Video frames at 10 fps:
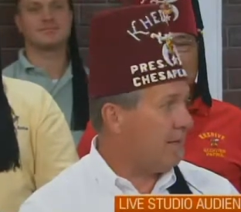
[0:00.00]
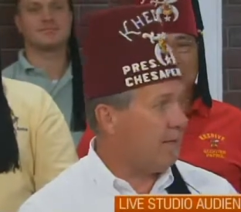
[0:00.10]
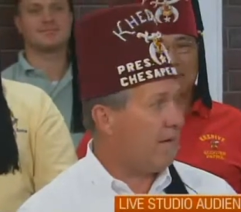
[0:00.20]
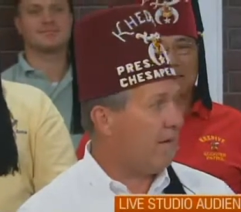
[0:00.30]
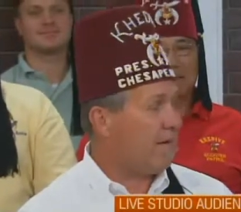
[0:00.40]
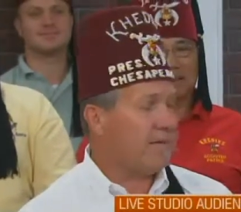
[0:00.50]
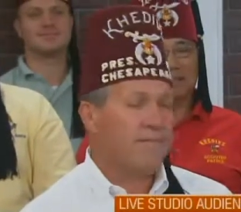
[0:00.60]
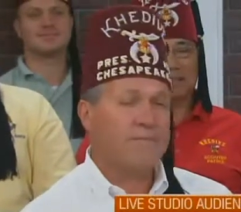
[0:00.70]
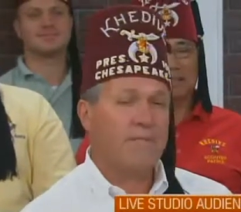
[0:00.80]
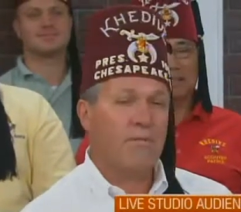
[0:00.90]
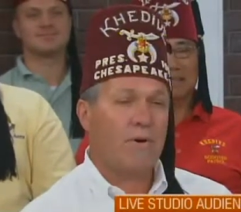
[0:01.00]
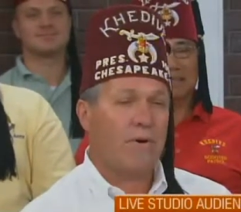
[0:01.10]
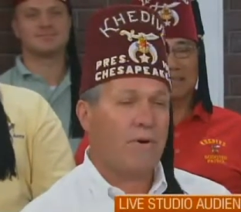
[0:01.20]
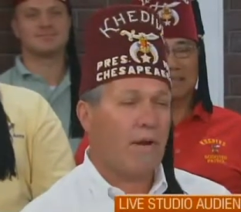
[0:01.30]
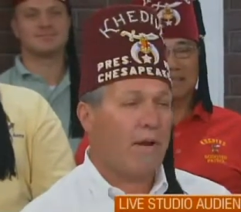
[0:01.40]
Speaker 1: They yeah. have a rodeo
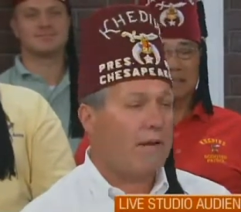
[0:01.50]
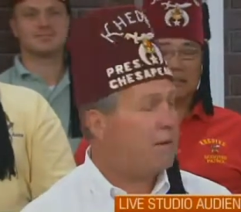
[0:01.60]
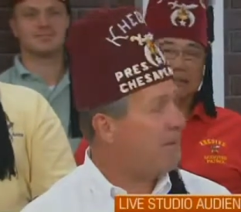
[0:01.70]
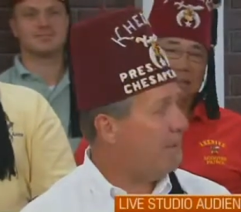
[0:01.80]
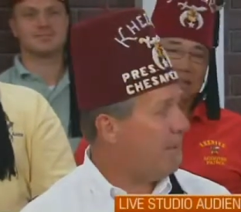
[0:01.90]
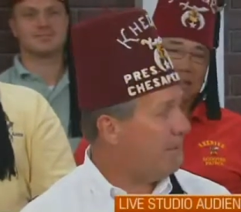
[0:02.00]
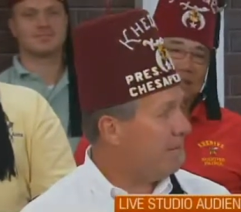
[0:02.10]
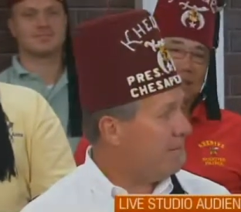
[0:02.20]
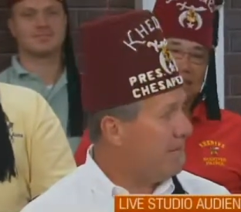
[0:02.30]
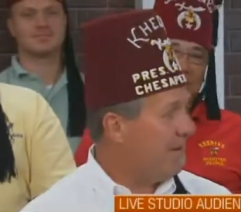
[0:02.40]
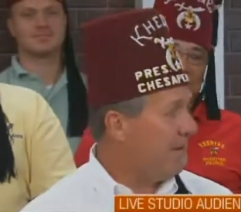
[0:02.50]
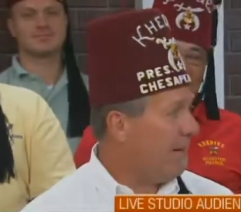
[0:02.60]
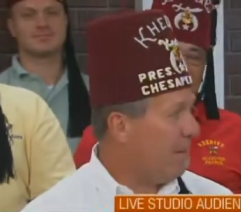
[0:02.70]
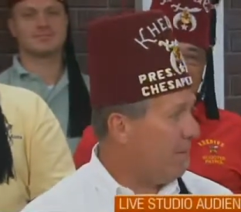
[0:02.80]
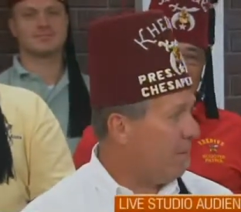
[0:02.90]
clown keeping keeping
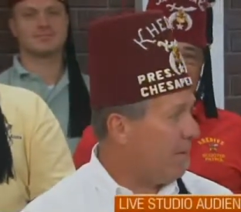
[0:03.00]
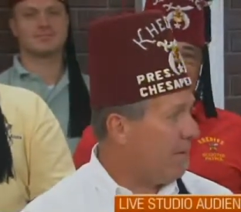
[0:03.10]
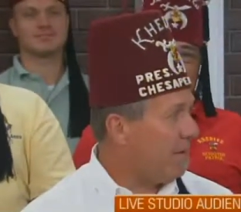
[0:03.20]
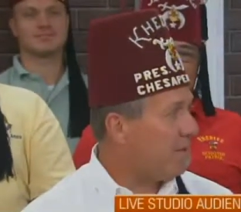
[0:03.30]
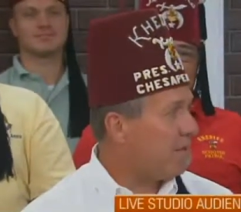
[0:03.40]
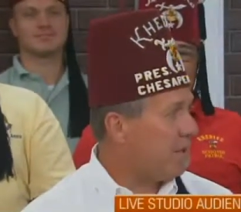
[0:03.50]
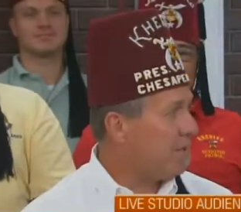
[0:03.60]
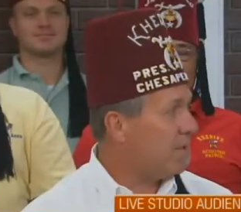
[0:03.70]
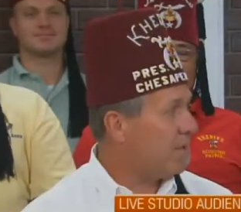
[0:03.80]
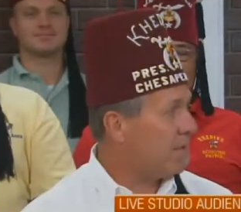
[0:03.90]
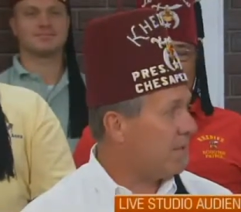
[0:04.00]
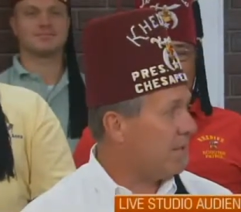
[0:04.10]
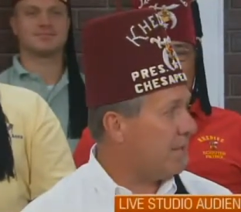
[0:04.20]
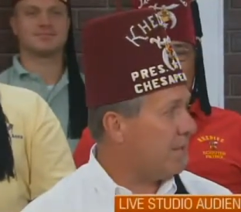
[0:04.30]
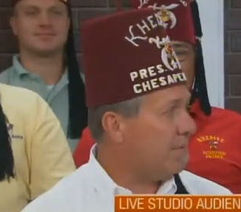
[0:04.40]
everybody in stitches.
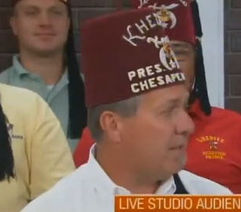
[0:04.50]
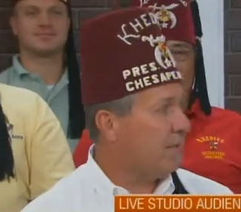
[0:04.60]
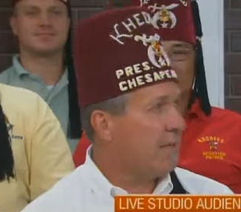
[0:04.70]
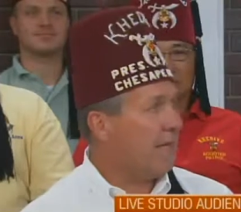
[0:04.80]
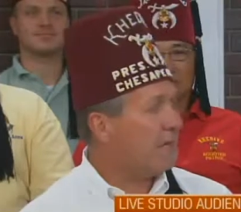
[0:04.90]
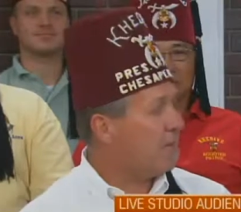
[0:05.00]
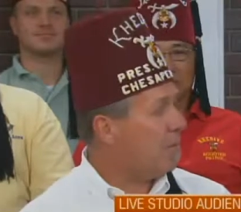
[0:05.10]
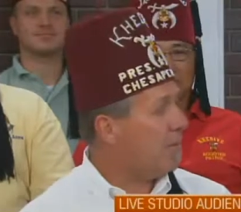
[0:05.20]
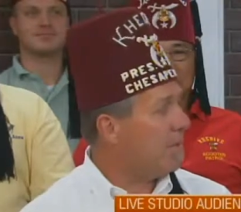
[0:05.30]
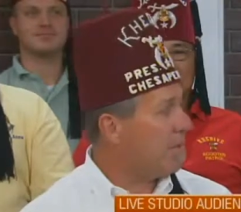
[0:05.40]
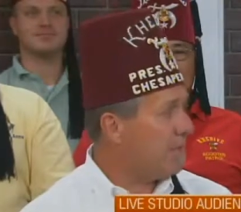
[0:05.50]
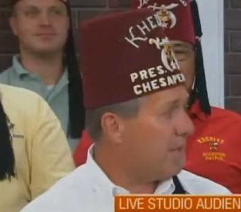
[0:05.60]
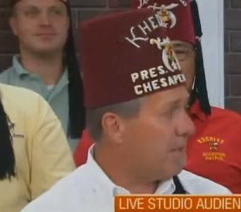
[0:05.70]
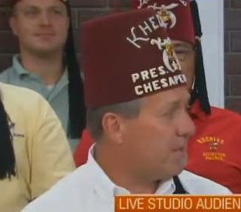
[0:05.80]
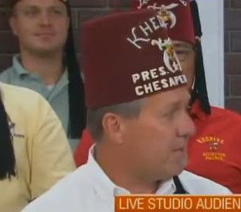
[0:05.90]
Uh, Gates open at
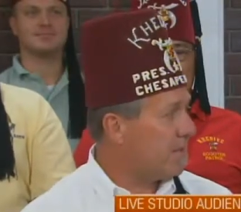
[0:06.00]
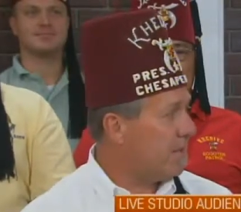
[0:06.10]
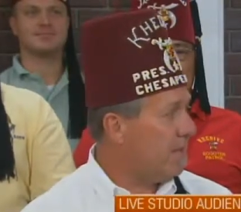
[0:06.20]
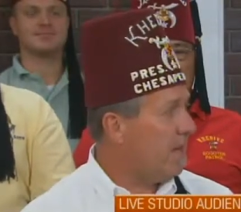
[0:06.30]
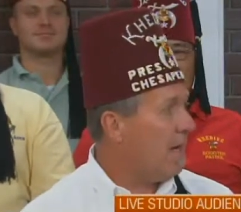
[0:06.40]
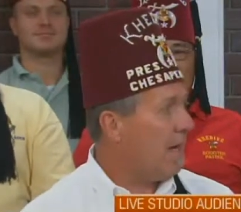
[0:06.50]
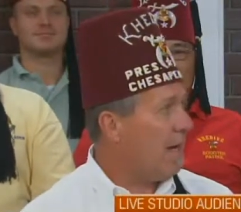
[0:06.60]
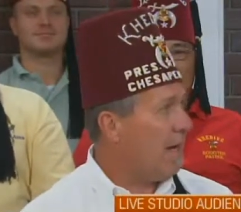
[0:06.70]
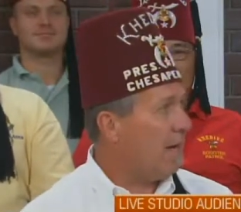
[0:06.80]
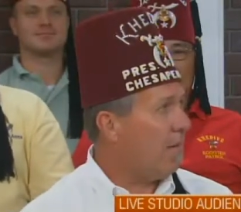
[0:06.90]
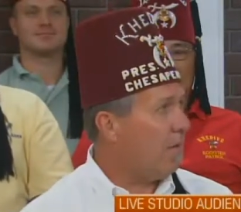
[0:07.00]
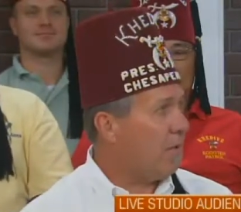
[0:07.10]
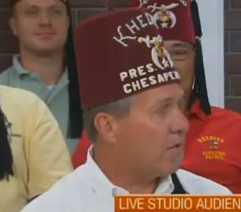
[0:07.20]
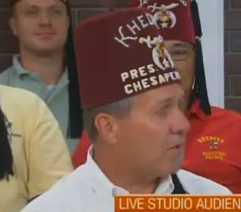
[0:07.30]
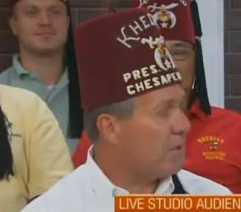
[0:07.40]
6, mm-hmm. and the rodeo
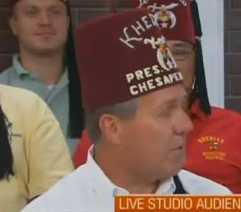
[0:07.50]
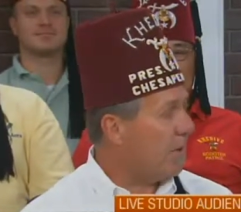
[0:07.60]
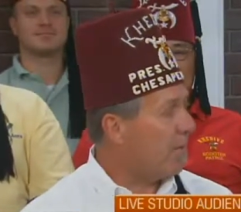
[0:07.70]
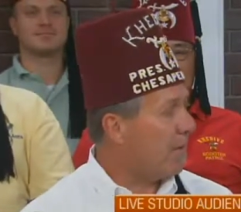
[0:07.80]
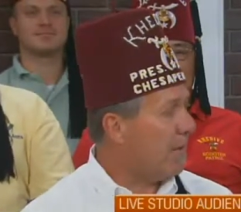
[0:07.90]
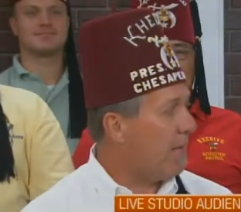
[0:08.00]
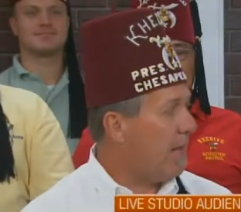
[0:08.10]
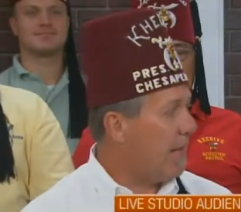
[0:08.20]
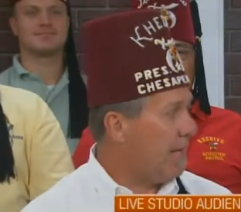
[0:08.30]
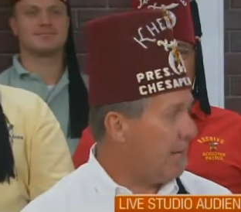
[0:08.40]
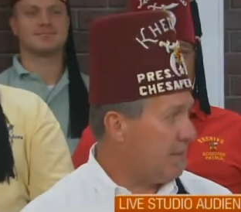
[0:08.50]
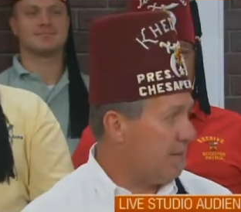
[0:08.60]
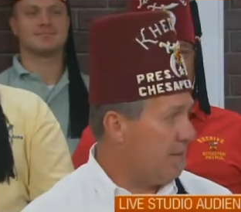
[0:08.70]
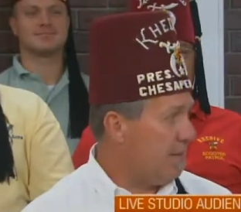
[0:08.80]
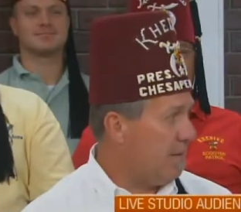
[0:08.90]
starts promptly at 8. Where's
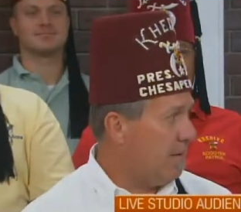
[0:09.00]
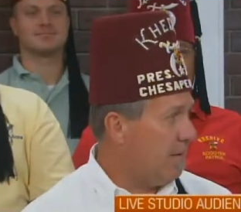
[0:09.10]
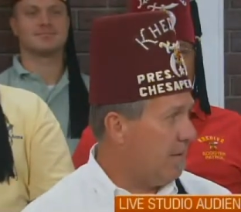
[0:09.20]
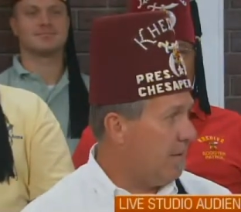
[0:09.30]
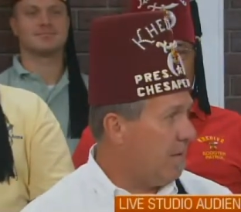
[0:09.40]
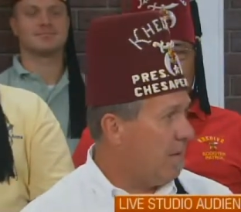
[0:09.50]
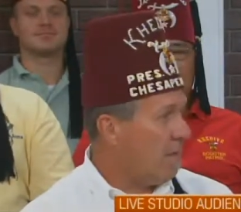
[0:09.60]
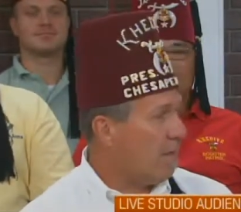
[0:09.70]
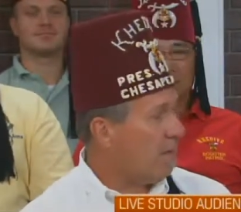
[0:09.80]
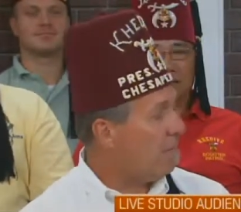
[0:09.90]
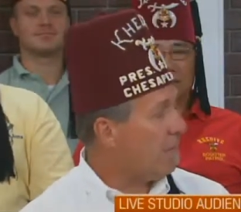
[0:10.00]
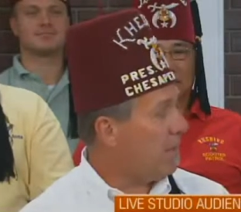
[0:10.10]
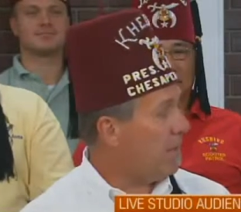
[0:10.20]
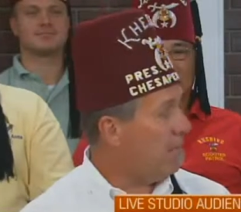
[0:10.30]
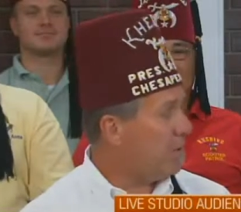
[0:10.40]
this happening? Uh,
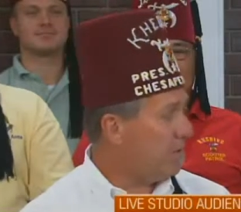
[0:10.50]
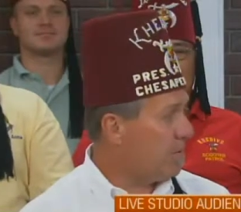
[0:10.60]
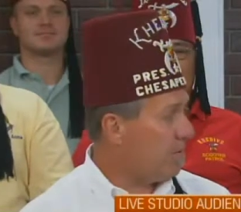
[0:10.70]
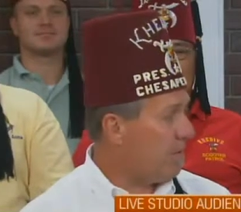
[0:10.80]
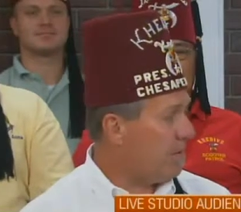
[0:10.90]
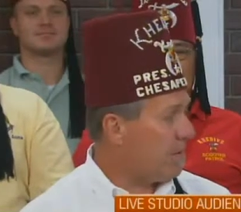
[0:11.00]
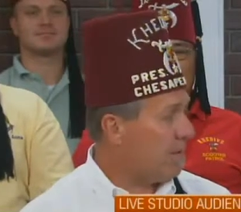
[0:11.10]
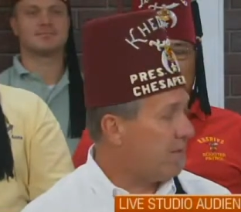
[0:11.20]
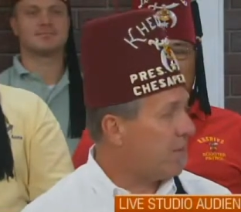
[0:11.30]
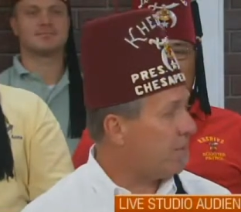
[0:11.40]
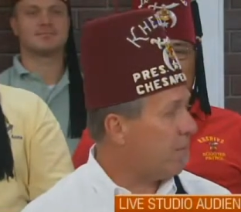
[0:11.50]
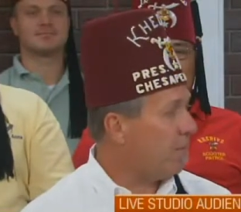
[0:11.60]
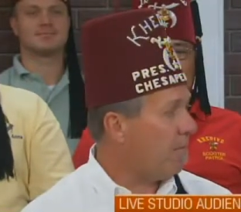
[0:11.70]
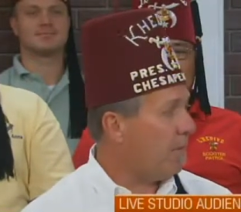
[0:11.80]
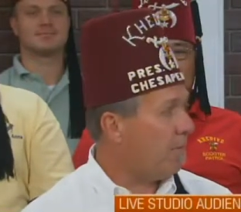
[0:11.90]
Khedive Shrine Center,
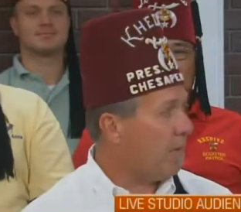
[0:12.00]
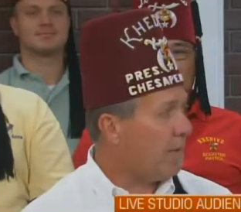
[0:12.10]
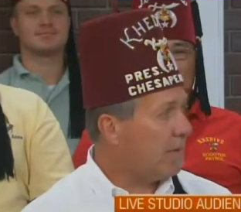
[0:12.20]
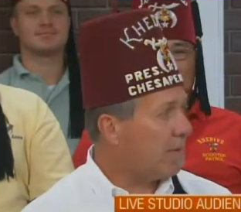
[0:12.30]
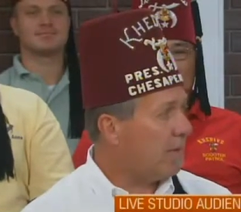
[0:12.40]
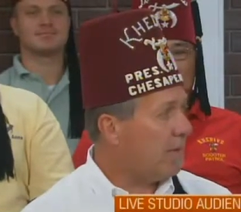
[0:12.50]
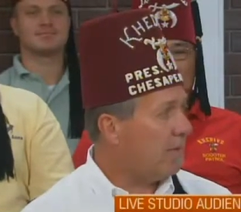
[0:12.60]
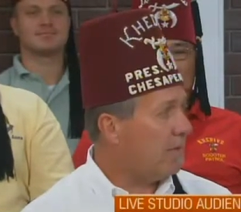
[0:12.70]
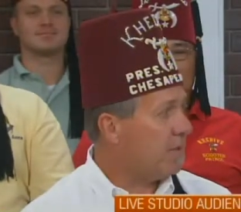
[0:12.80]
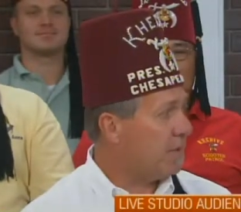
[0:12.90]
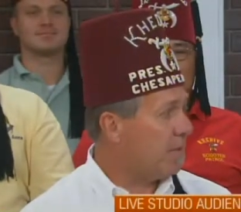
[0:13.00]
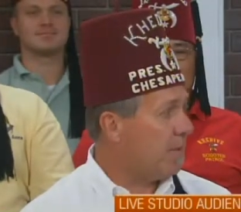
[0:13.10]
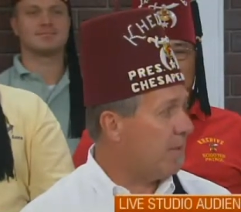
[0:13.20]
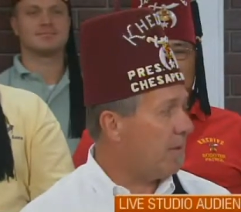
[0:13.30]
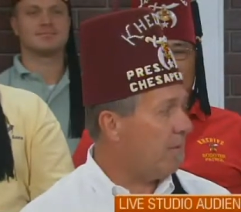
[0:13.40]
645 Woodlake Drive in Chesapeake
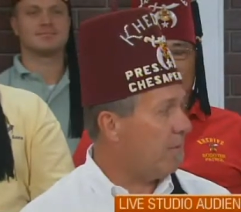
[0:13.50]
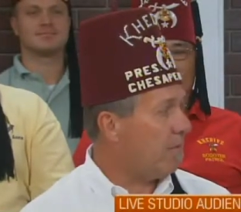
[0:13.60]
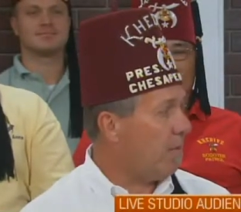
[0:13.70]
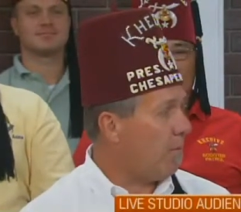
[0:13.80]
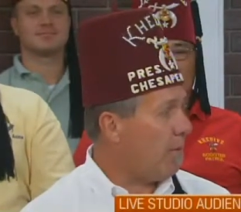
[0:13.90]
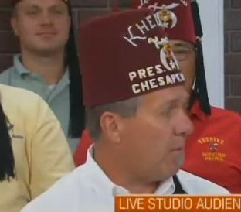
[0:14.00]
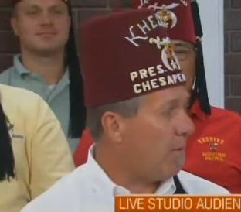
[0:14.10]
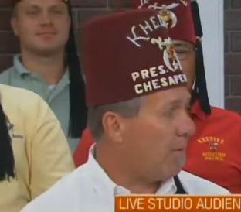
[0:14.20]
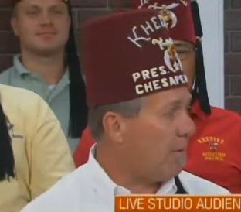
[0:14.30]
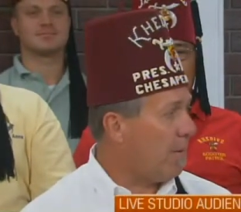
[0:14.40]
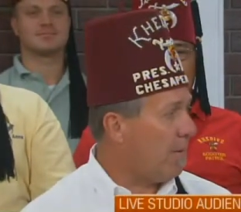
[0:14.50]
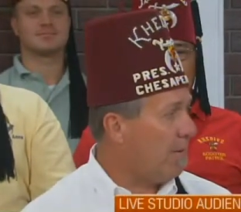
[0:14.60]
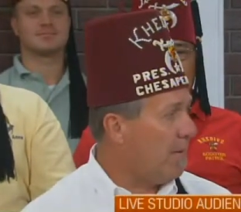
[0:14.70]
off of Greenbrier Parkway.